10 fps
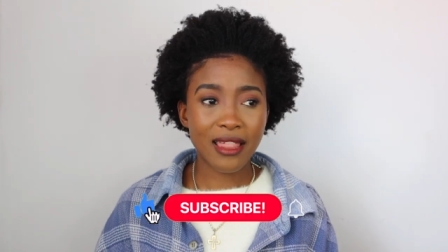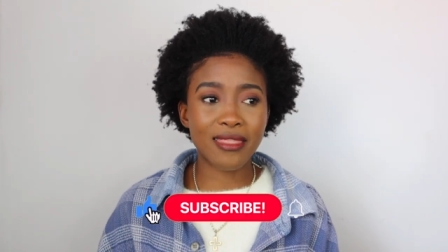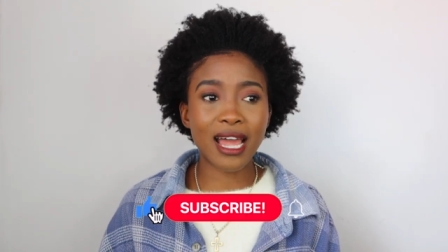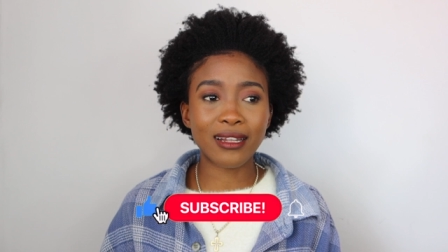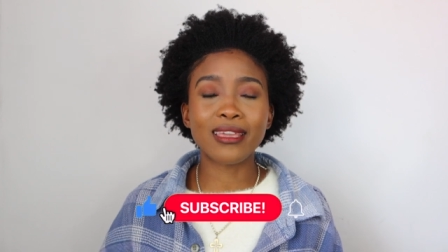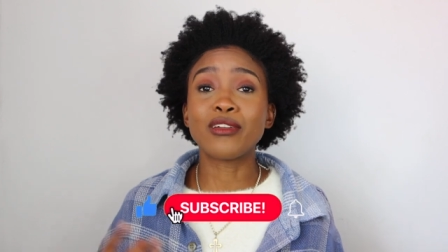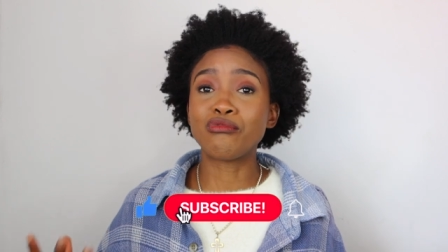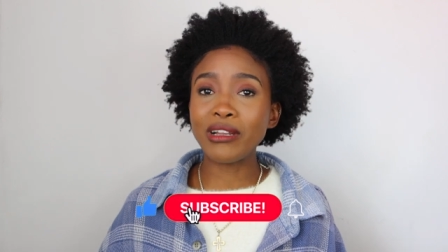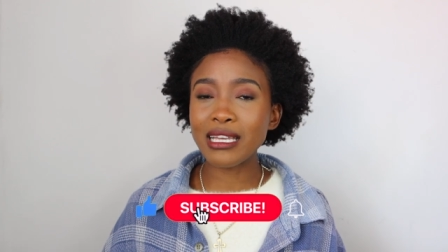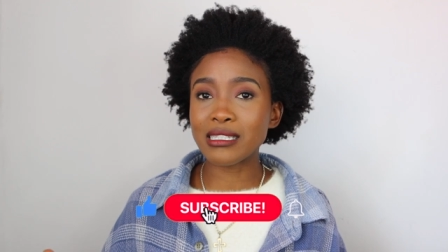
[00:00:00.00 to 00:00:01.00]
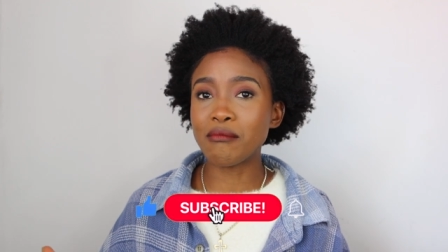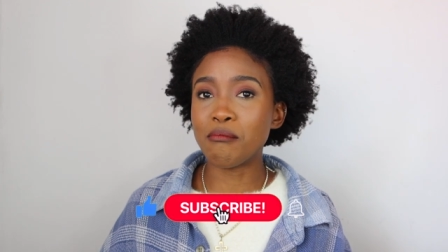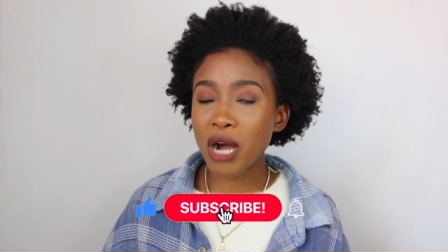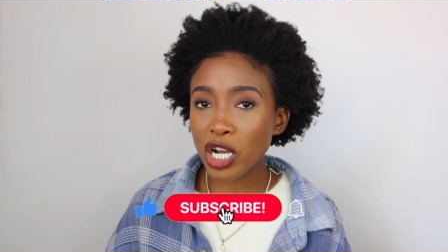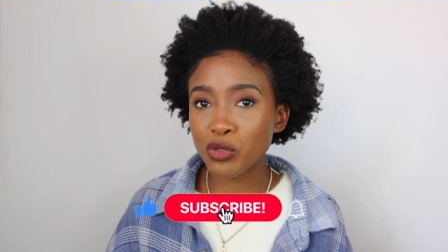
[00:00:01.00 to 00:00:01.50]
that there really isn't
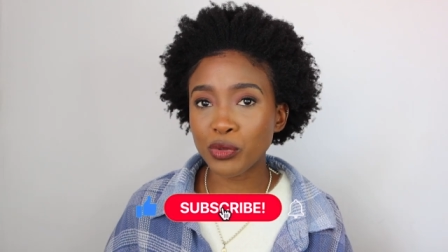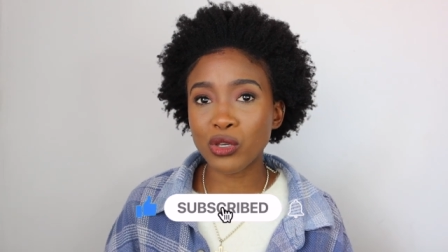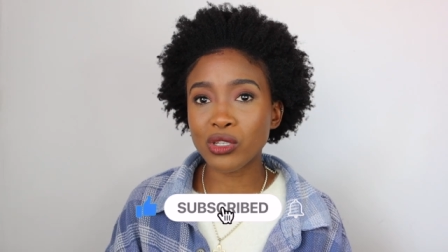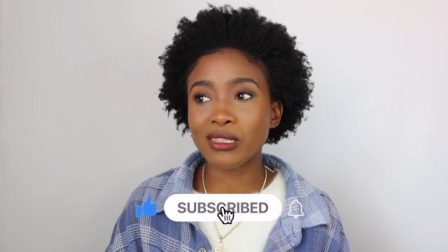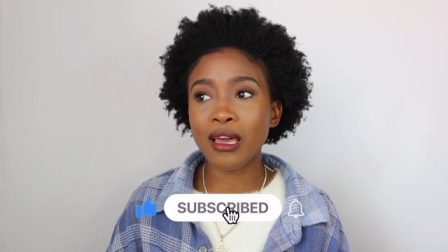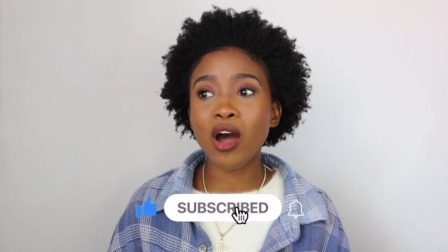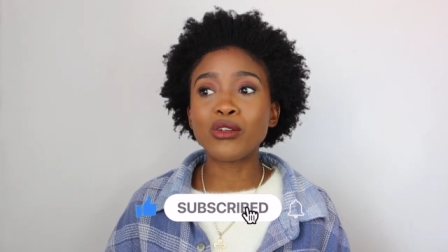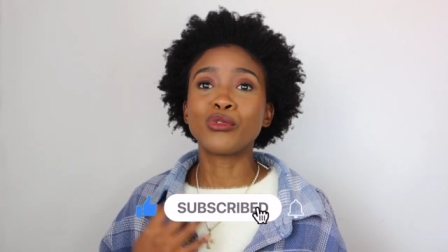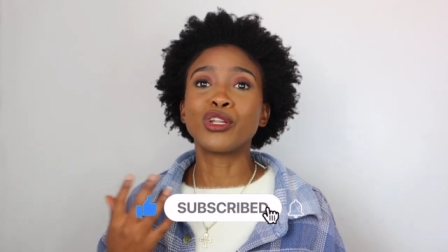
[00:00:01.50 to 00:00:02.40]
much because there aren't